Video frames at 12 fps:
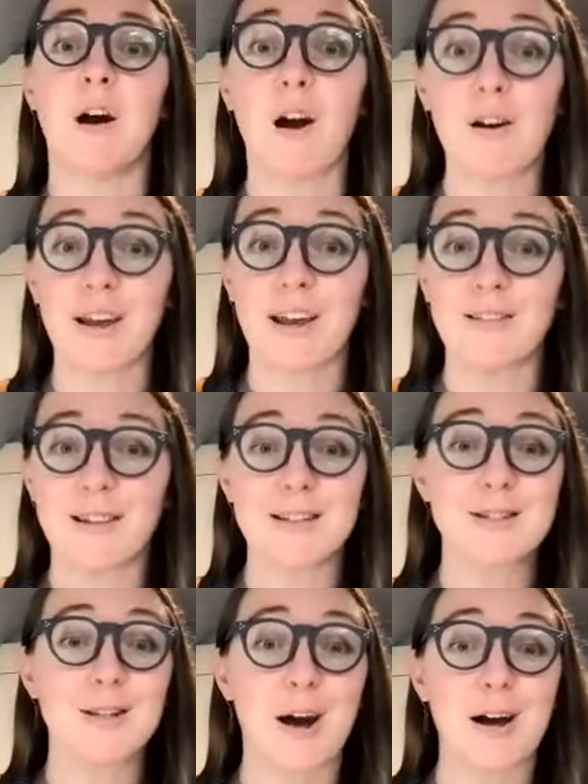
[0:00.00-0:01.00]
All right,
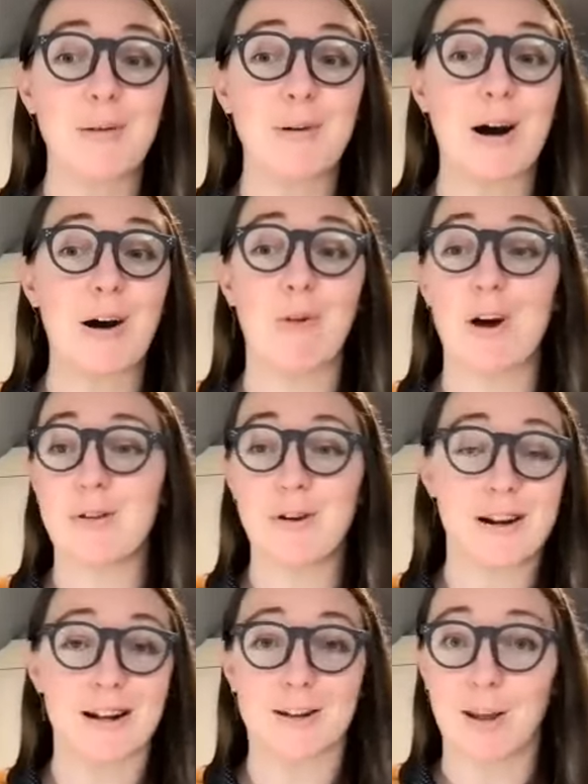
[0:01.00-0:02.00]
let's talk about whether or
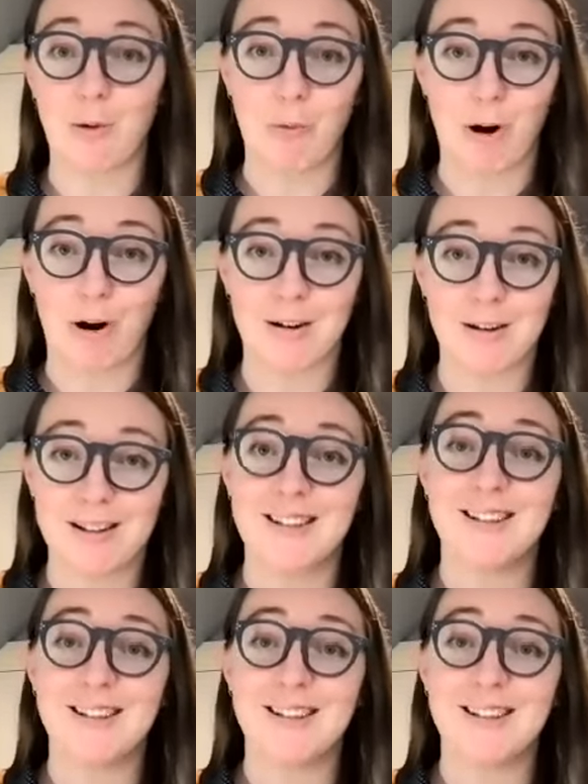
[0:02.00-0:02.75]
not they work.